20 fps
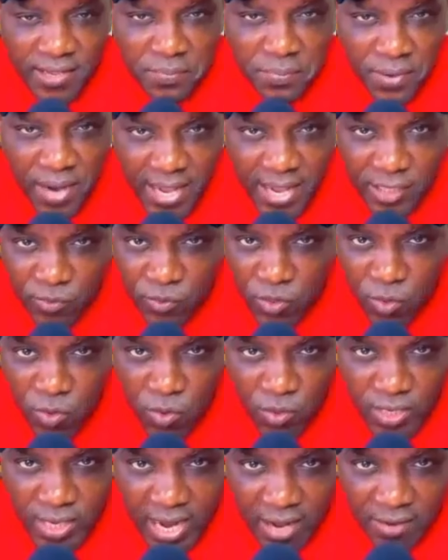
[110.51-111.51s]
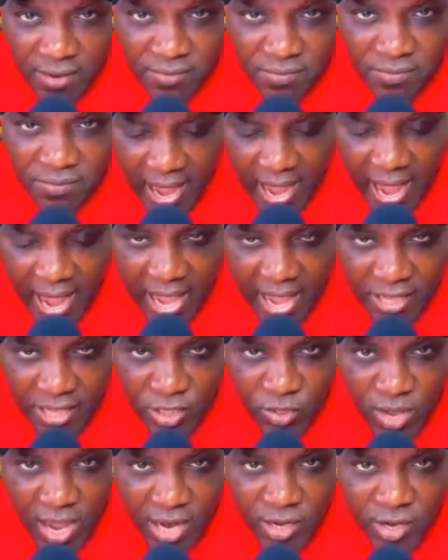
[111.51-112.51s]
price will go down and
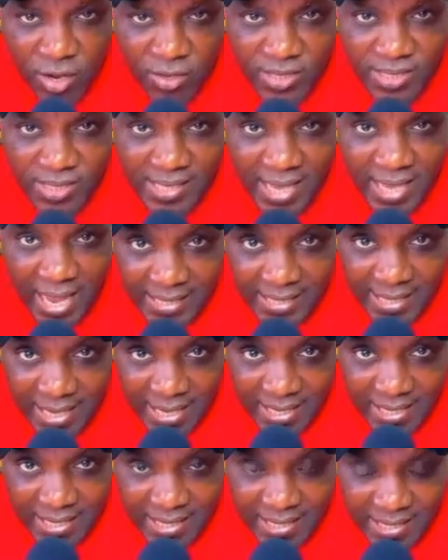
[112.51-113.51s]
you are not certain,